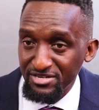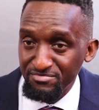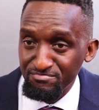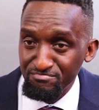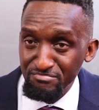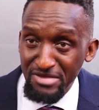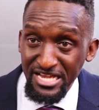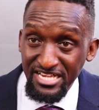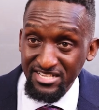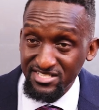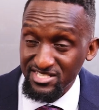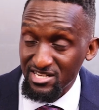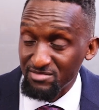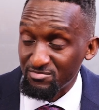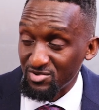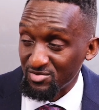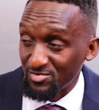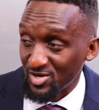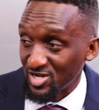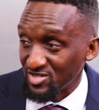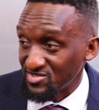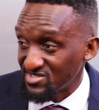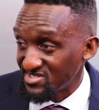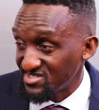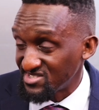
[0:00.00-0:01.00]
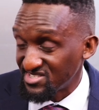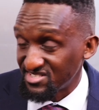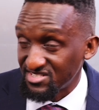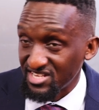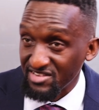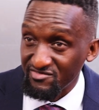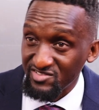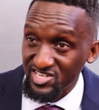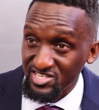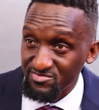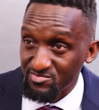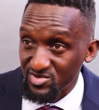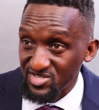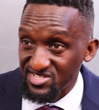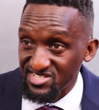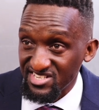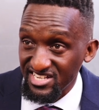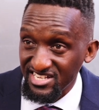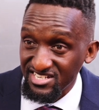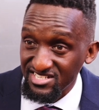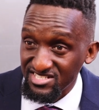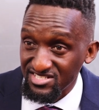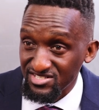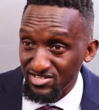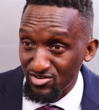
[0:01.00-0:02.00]
It makes up about
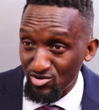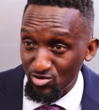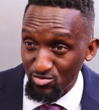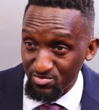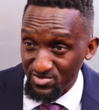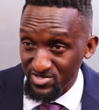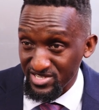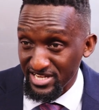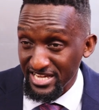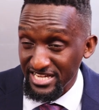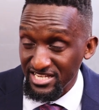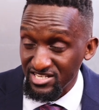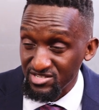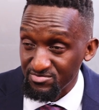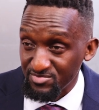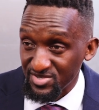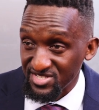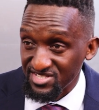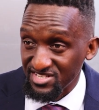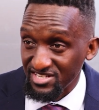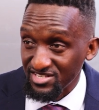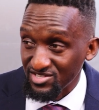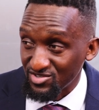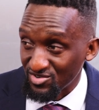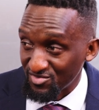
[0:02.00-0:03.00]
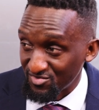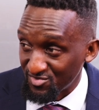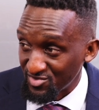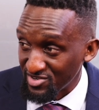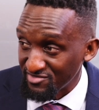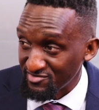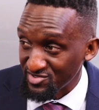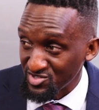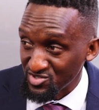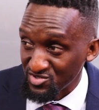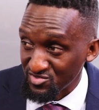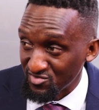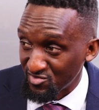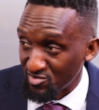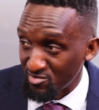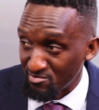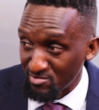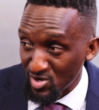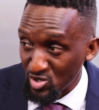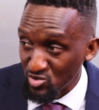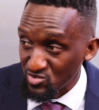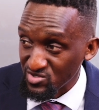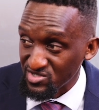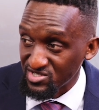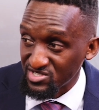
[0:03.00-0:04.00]
70% or to 80% of revenue for
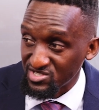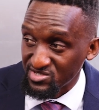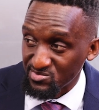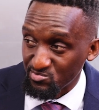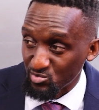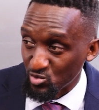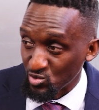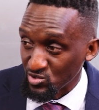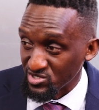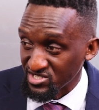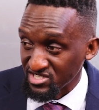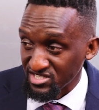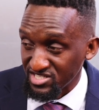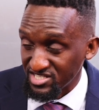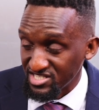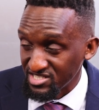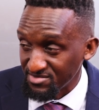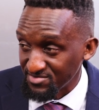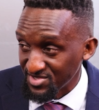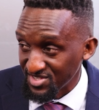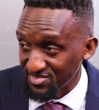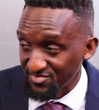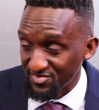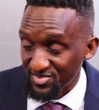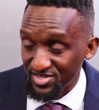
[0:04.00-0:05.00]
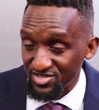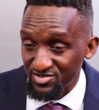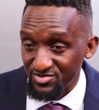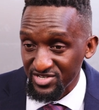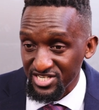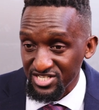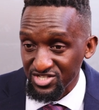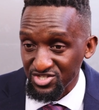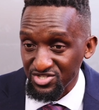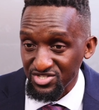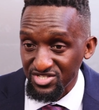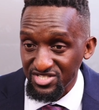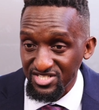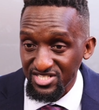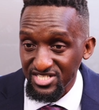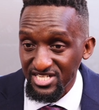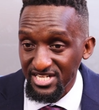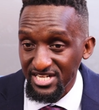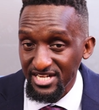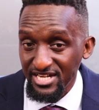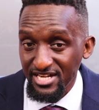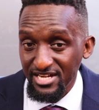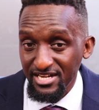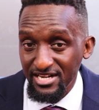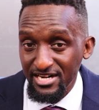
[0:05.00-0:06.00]
most sporting teams and federations.
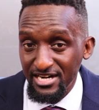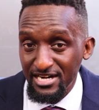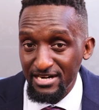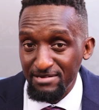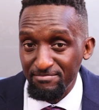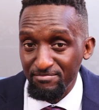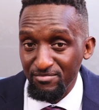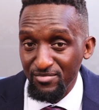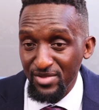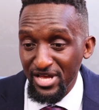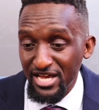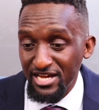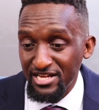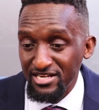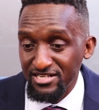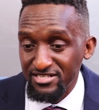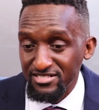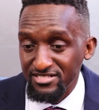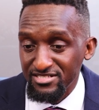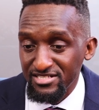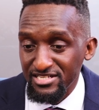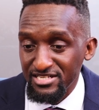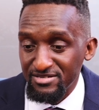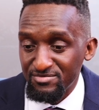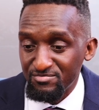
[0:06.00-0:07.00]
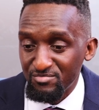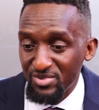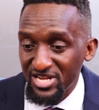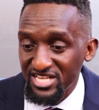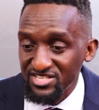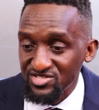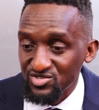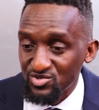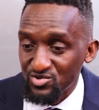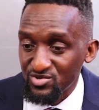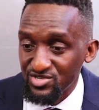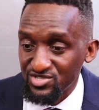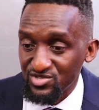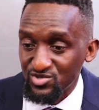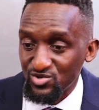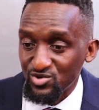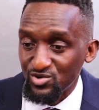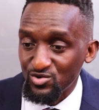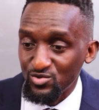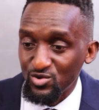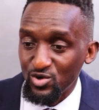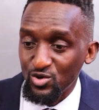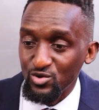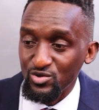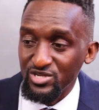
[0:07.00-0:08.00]
And it plays a
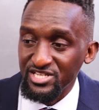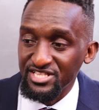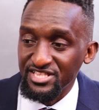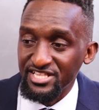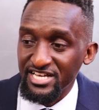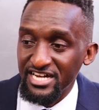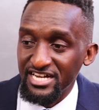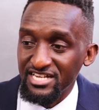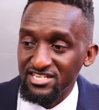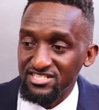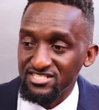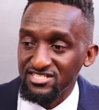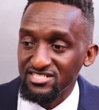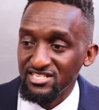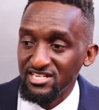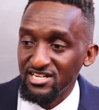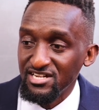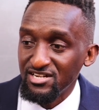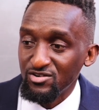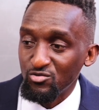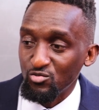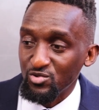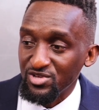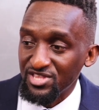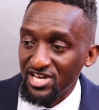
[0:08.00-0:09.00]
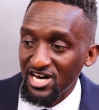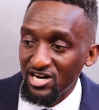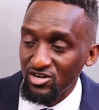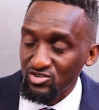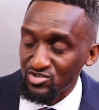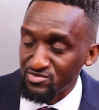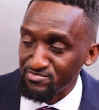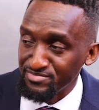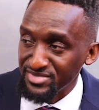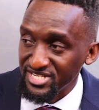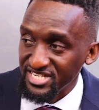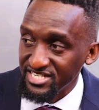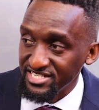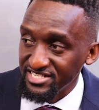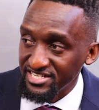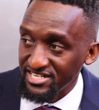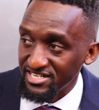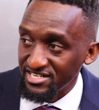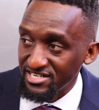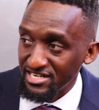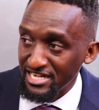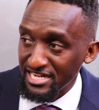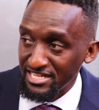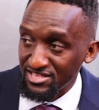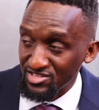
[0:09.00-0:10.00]
critical role in that without
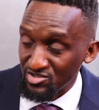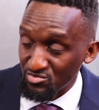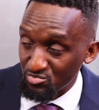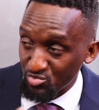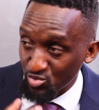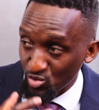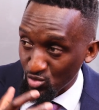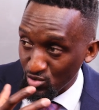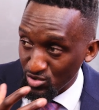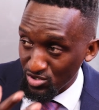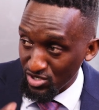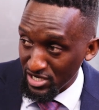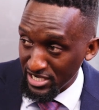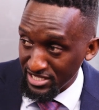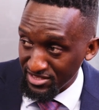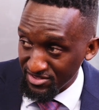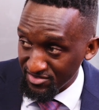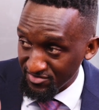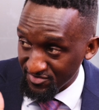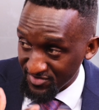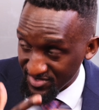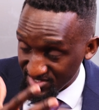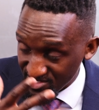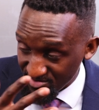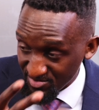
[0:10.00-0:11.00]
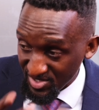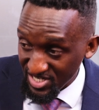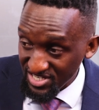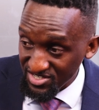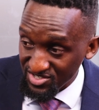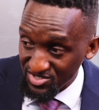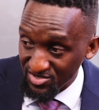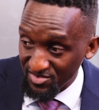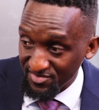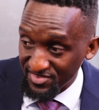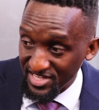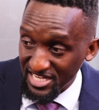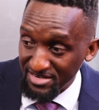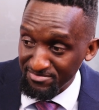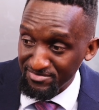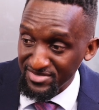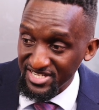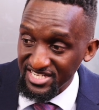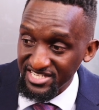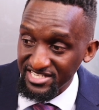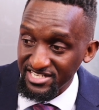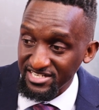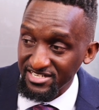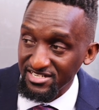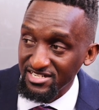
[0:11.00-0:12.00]
media and the visibility of that
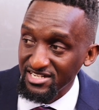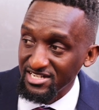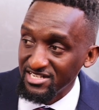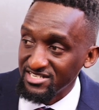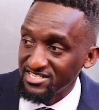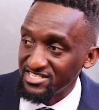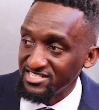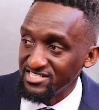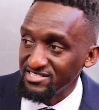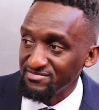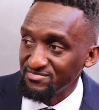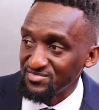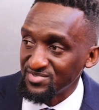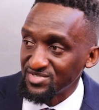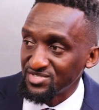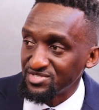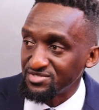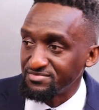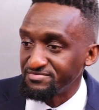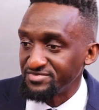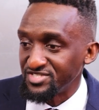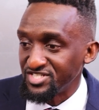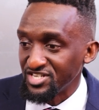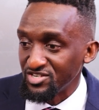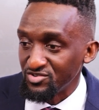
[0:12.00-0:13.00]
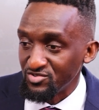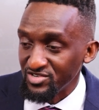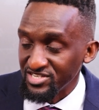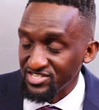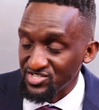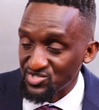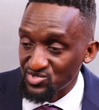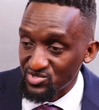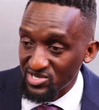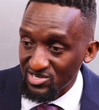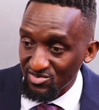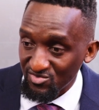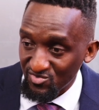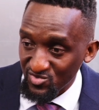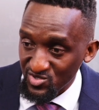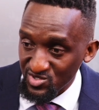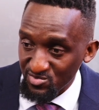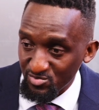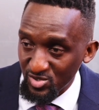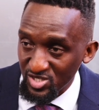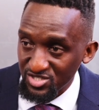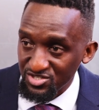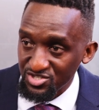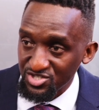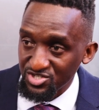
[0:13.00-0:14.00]
media, teams generally struggle for
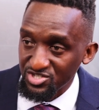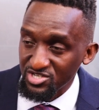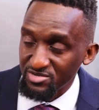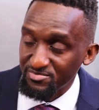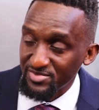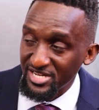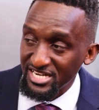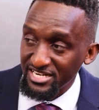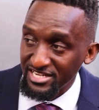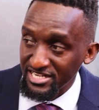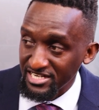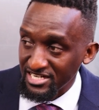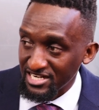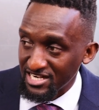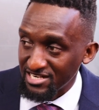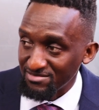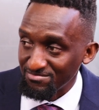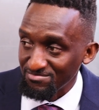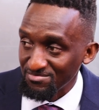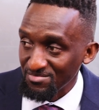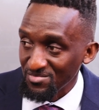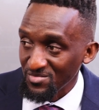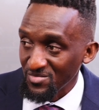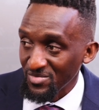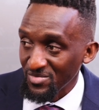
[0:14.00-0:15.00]
sponsorship and income.